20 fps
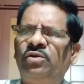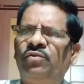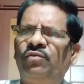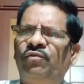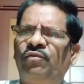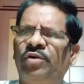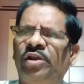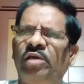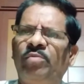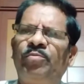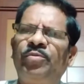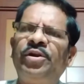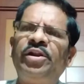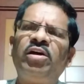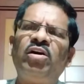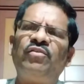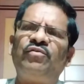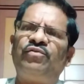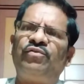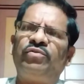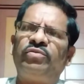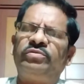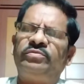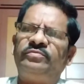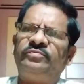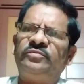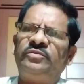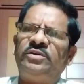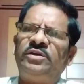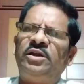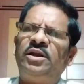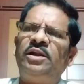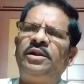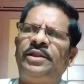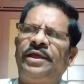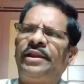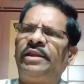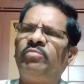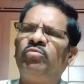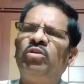for a period of
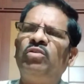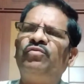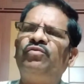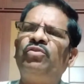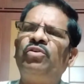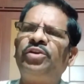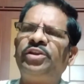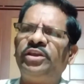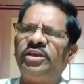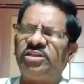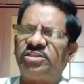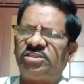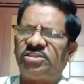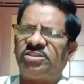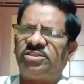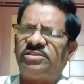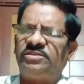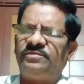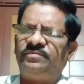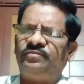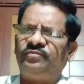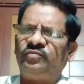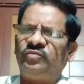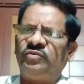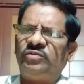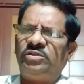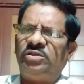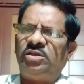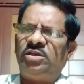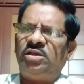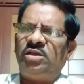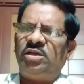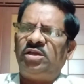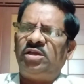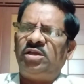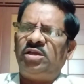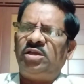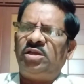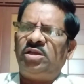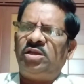terrible 4 years
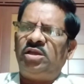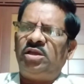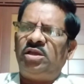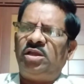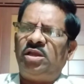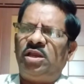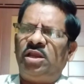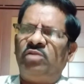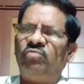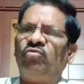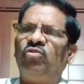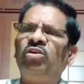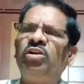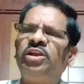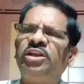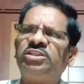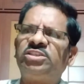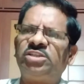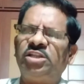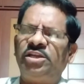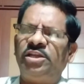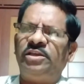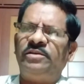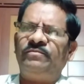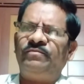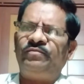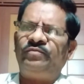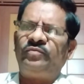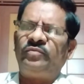in world history,